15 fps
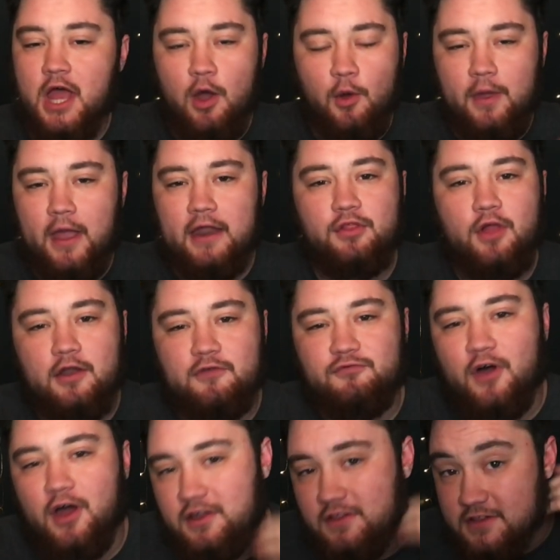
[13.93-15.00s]
we had a lot of
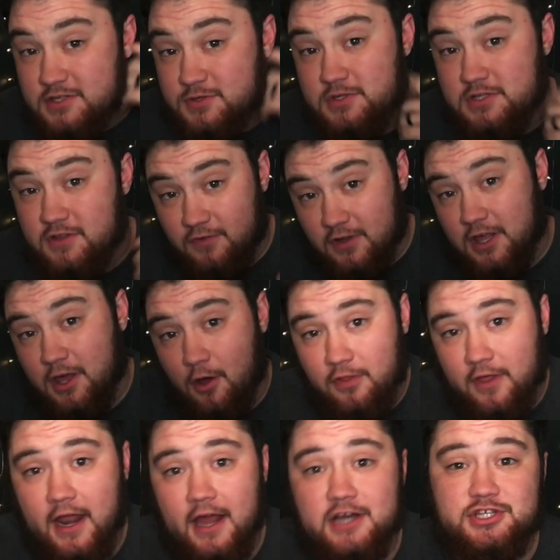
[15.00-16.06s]
fun. And this was the video
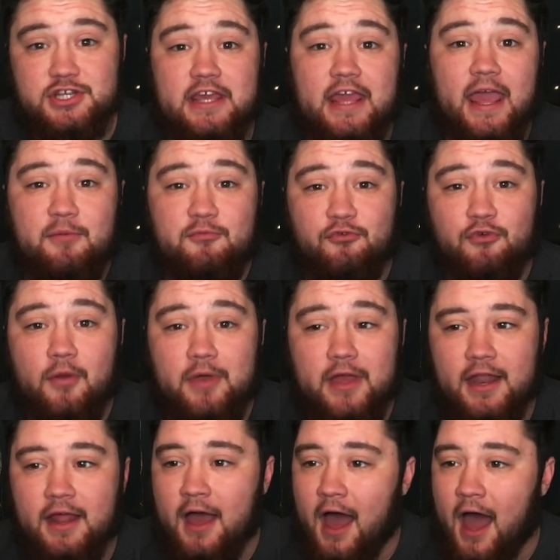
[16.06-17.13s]
that actually came from
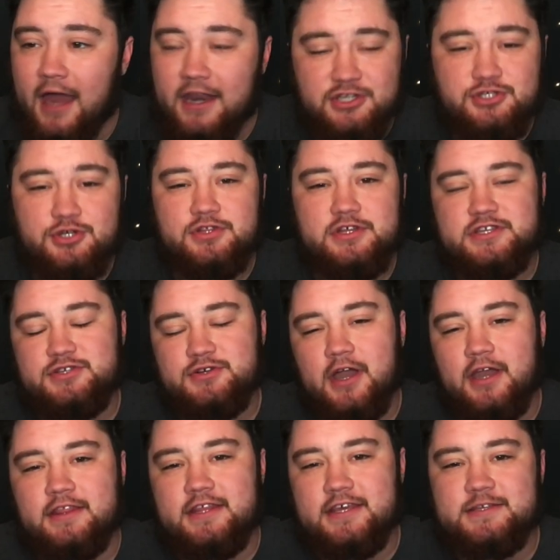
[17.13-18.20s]
it. I didn't shoot this or
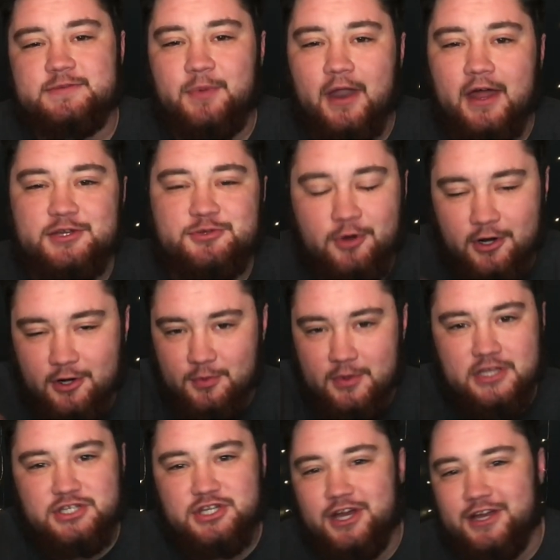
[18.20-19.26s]
edit this, but I just wanted to
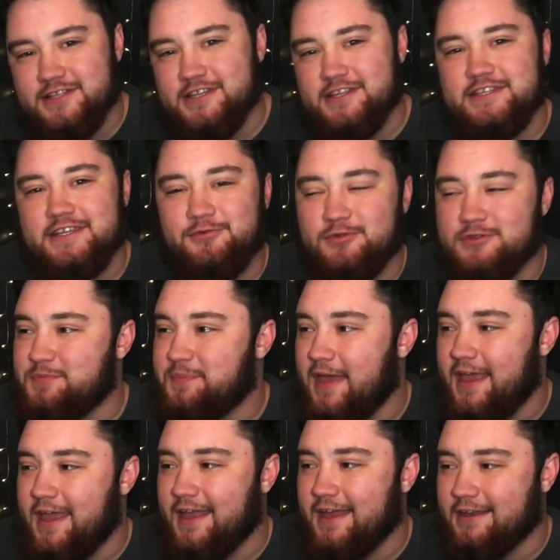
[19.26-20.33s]
reshare it since it was
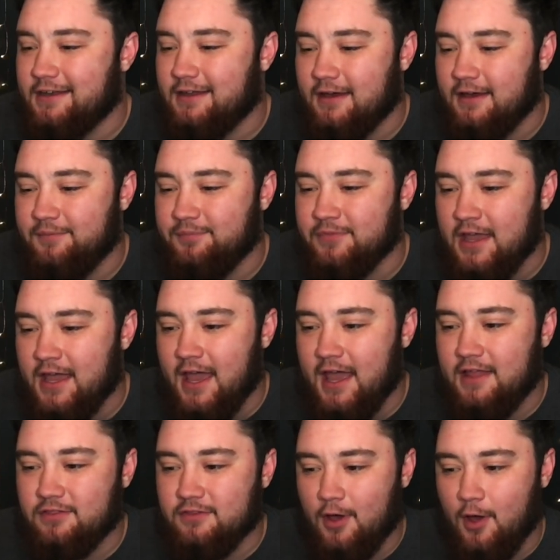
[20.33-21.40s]
me, and um,
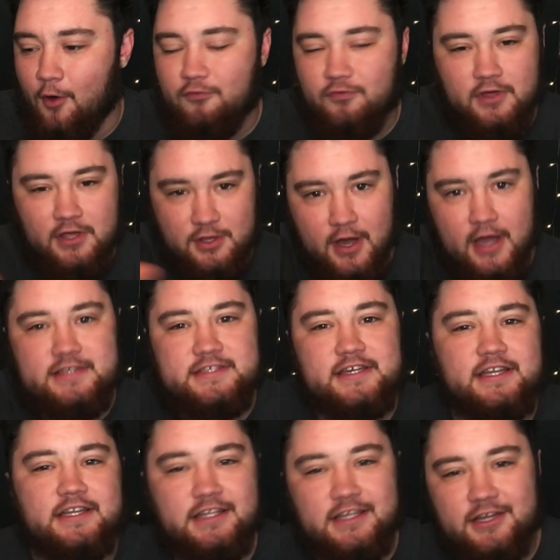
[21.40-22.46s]
and hopefully you guys
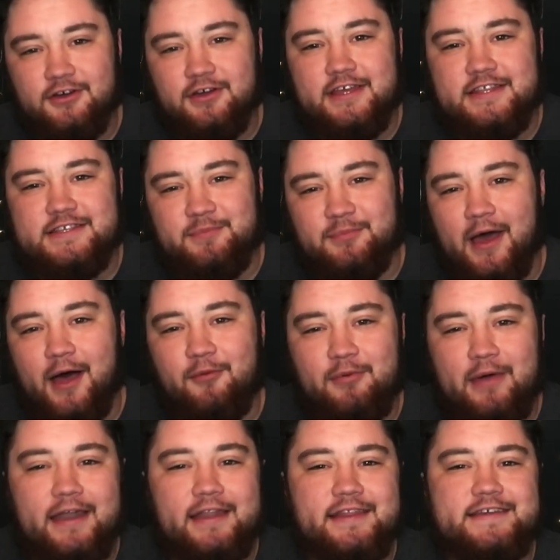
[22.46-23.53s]
can you know get some help
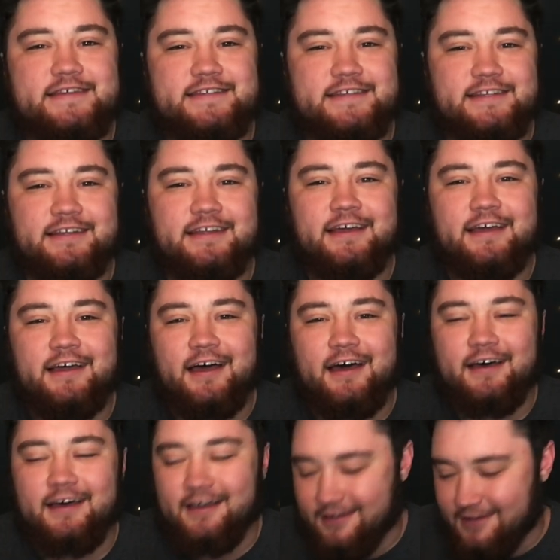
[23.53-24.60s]
out of this. And
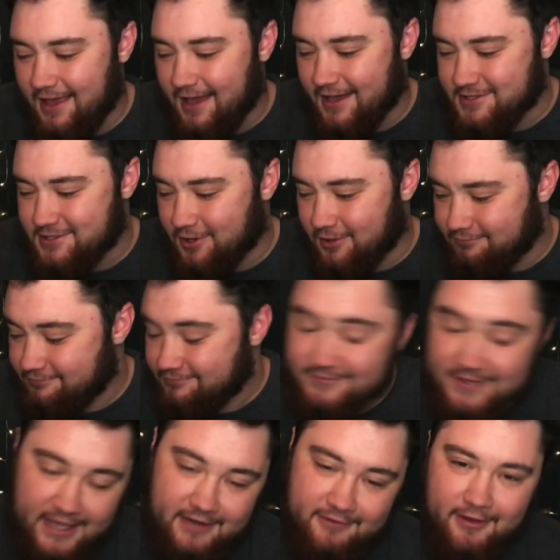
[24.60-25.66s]
uh, yeah, so
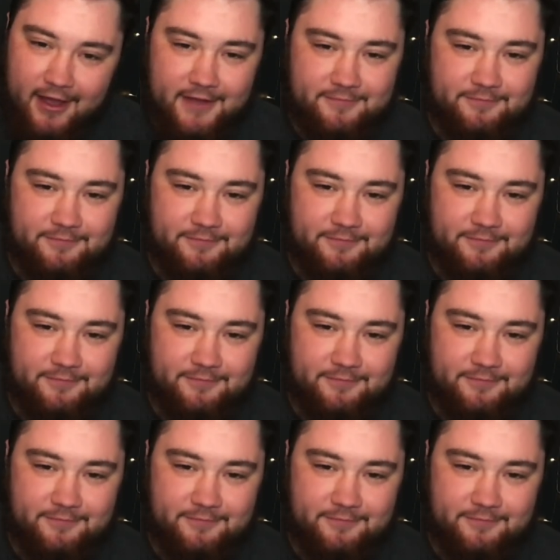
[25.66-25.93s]
take it away.